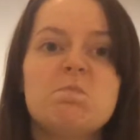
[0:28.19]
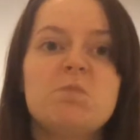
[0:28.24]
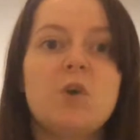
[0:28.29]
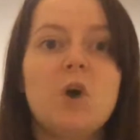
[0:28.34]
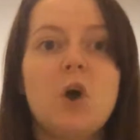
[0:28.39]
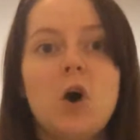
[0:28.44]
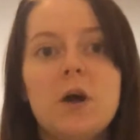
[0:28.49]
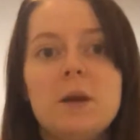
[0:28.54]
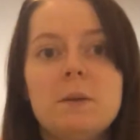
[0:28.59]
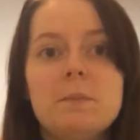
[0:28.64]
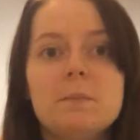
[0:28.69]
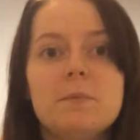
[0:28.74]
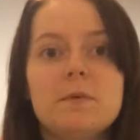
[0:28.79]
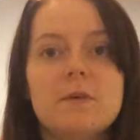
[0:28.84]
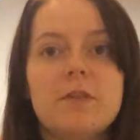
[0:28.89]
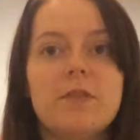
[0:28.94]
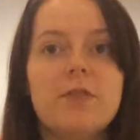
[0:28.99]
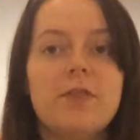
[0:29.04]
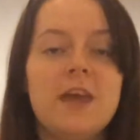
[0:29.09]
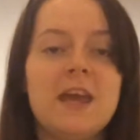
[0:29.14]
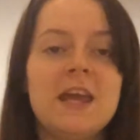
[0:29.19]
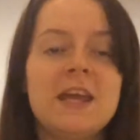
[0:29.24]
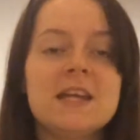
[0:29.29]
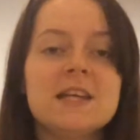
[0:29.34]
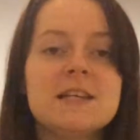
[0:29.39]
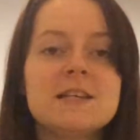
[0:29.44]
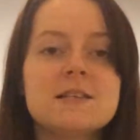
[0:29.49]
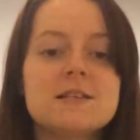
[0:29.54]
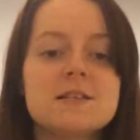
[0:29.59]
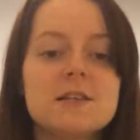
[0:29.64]
type
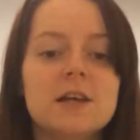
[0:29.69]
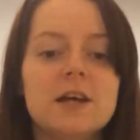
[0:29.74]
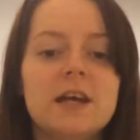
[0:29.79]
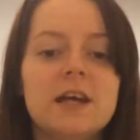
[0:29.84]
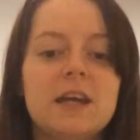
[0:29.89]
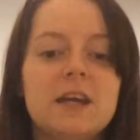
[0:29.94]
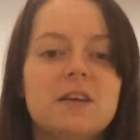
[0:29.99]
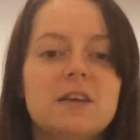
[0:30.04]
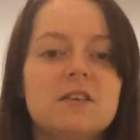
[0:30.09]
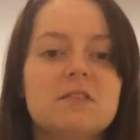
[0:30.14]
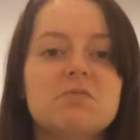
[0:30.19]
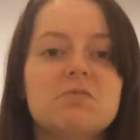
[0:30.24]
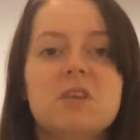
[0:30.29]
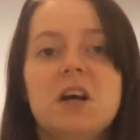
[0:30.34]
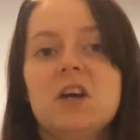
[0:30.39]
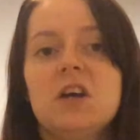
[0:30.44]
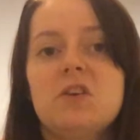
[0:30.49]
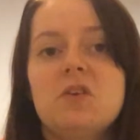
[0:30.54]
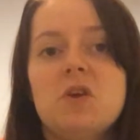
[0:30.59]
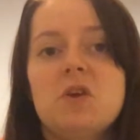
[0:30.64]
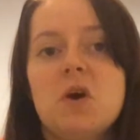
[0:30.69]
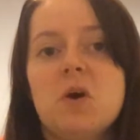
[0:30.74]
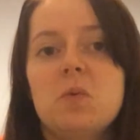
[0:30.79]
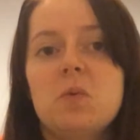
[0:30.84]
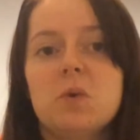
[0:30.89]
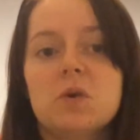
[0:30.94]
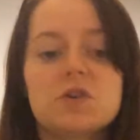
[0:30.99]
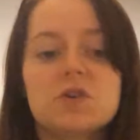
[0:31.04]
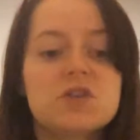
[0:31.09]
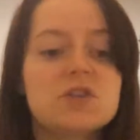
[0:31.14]
things, like, I don't know
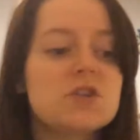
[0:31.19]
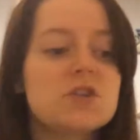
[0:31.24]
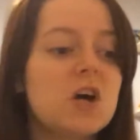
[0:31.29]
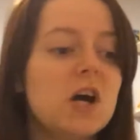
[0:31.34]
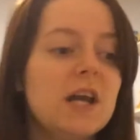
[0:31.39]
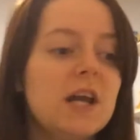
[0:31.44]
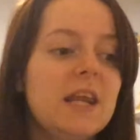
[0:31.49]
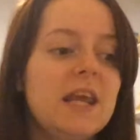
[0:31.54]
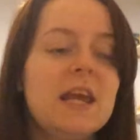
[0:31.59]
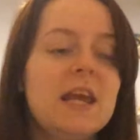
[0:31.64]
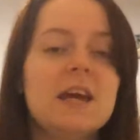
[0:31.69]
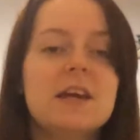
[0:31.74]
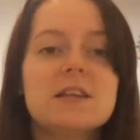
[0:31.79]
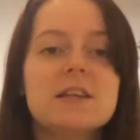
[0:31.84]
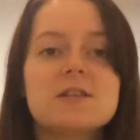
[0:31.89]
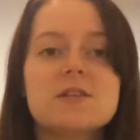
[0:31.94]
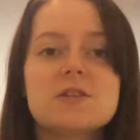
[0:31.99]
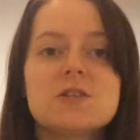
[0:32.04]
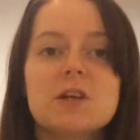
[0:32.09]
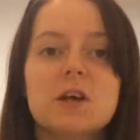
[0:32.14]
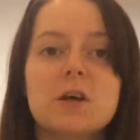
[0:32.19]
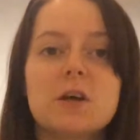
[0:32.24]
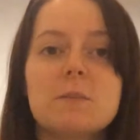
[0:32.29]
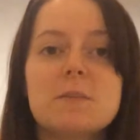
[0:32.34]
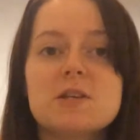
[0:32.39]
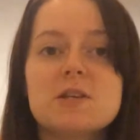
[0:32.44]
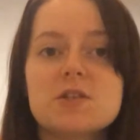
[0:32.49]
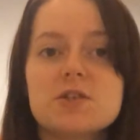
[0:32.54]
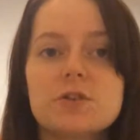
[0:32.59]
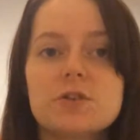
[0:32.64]
what she's got in here. This is like a
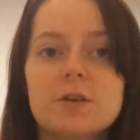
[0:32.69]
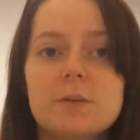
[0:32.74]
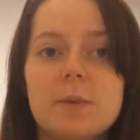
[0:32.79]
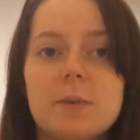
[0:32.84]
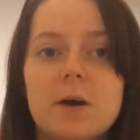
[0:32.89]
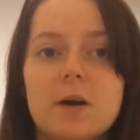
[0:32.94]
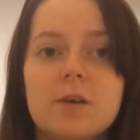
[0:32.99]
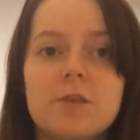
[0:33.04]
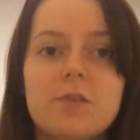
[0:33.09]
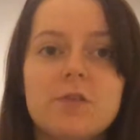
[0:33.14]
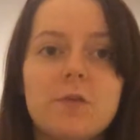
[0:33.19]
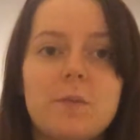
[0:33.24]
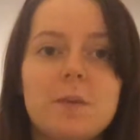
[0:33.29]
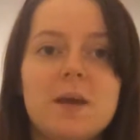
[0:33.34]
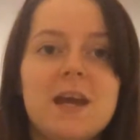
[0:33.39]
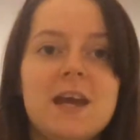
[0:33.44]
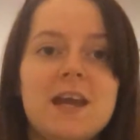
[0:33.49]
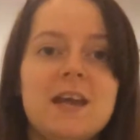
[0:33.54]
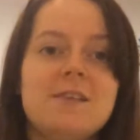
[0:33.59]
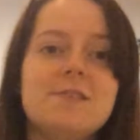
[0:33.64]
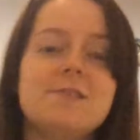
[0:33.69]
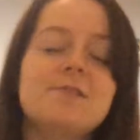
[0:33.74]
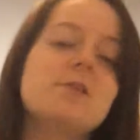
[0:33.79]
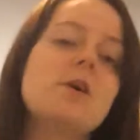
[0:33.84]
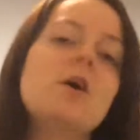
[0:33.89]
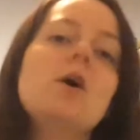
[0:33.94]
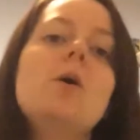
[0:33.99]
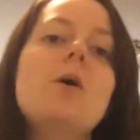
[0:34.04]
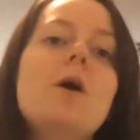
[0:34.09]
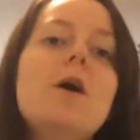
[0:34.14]
mystery box for me,
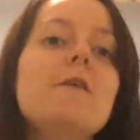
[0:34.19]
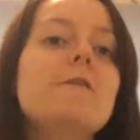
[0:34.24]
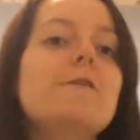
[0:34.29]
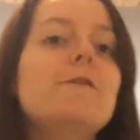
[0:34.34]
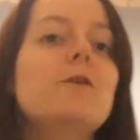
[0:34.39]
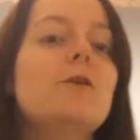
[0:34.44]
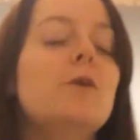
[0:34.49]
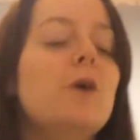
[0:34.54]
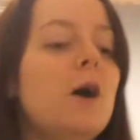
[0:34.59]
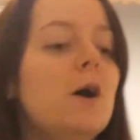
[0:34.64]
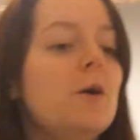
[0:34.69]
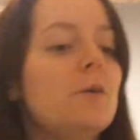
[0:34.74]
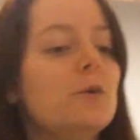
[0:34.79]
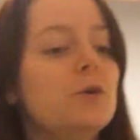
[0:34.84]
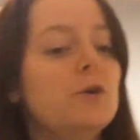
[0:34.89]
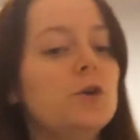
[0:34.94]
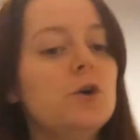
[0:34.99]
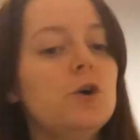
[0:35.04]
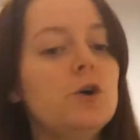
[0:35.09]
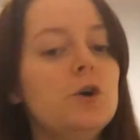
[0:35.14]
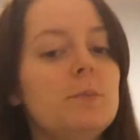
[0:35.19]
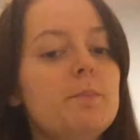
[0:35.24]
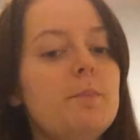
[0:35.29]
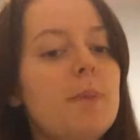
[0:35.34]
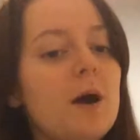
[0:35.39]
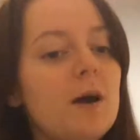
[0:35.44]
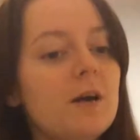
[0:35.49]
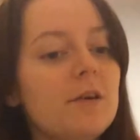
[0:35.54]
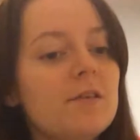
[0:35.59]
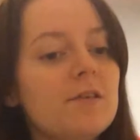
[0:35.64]
so I thought I would
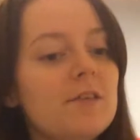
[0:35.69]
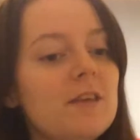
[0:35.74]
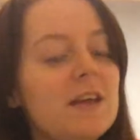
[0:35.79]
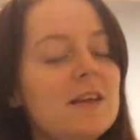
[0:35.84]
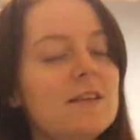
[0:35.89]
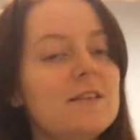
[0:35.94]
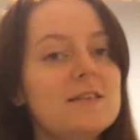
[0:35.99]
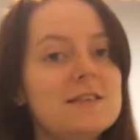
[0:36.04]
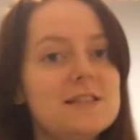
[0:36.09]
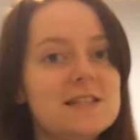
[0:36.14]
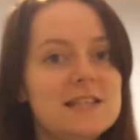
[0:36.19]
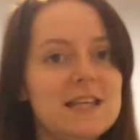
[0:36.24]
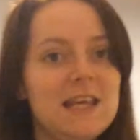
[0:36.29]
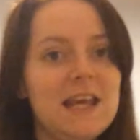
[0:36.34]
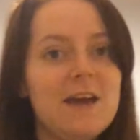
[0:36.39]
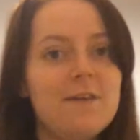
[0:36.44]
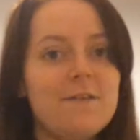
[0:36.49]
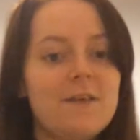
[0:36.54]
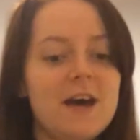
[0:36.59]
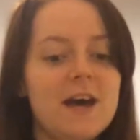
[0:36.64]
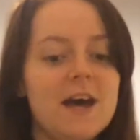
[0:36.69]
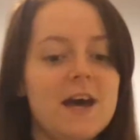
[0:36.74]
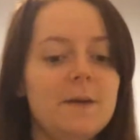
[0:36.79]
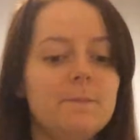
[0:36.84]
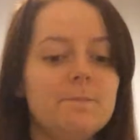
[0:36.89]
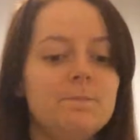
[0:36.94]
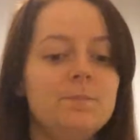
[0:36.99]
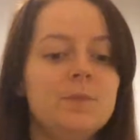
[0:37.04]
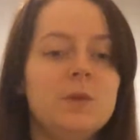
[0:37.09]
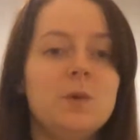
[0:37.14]
unbox it together
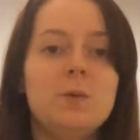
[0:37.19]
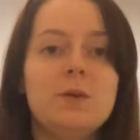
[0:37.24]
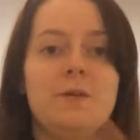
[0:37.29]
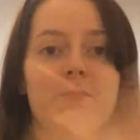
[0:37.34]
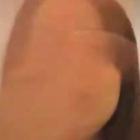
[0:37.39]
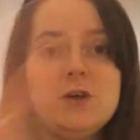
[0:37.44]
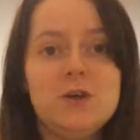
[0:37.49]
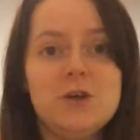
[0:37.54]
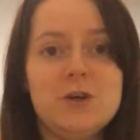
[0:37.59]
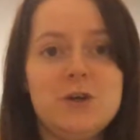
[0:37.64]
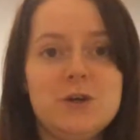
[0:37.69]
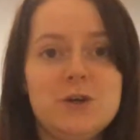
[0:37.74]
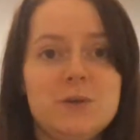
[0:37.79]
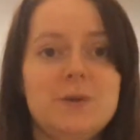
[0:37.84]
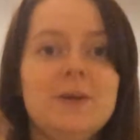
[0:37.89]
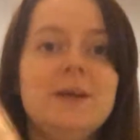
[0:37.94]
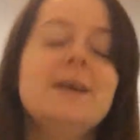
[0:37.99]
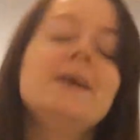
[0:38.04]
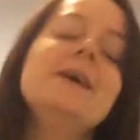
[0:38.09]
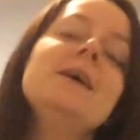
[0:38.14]
with you.